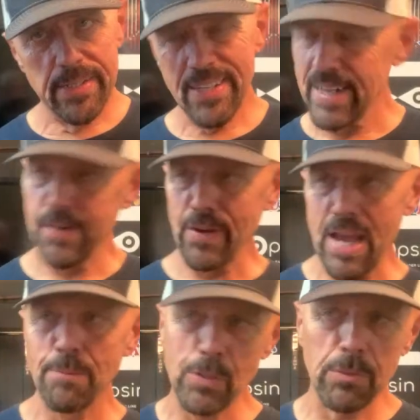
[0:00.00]
I know now
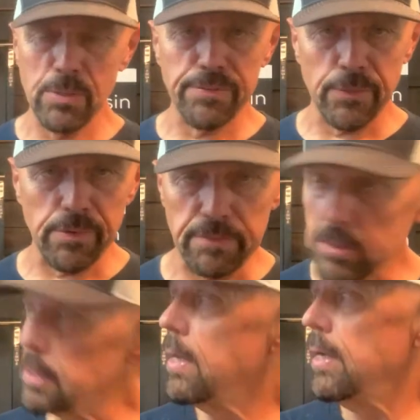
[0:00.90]
I'm doing movie reviews.
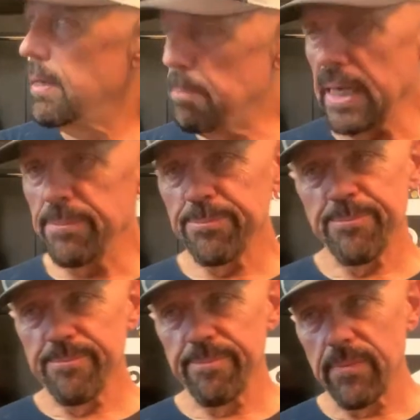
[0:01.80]
But
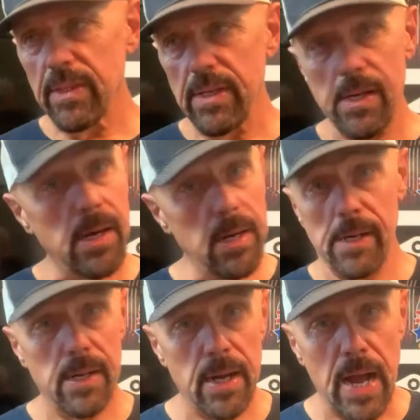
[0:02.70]

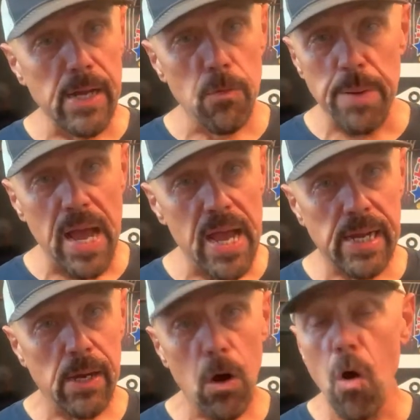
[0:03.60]
I go
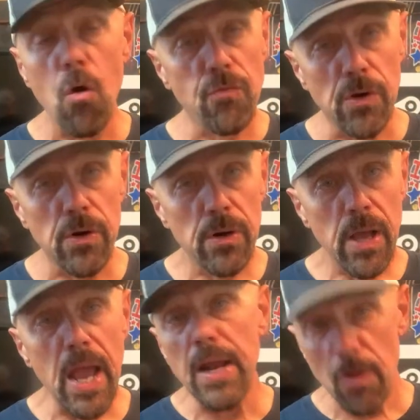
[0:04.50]
back over
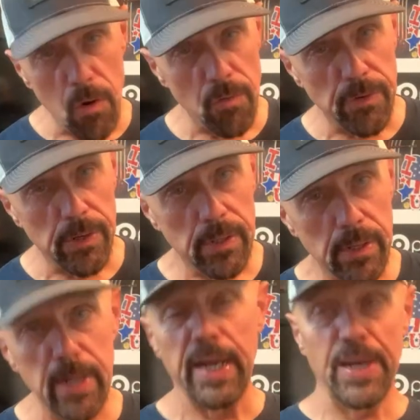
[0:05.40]
and over
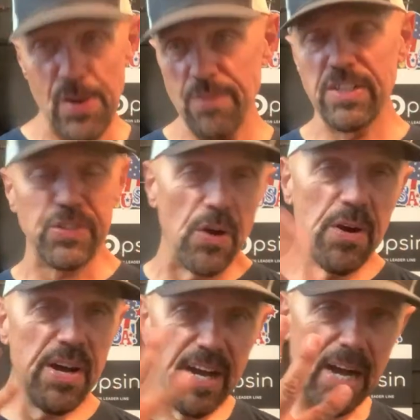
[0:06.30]
and over. So
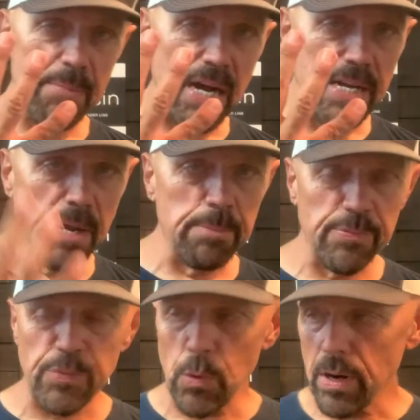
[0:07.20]
I'm on number
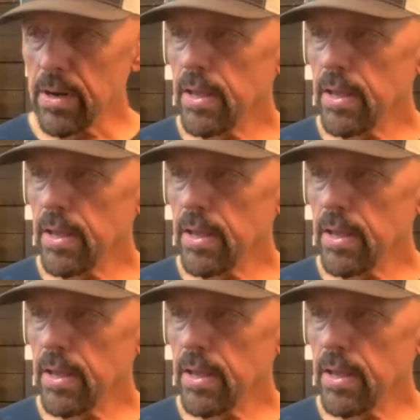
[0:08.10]
4.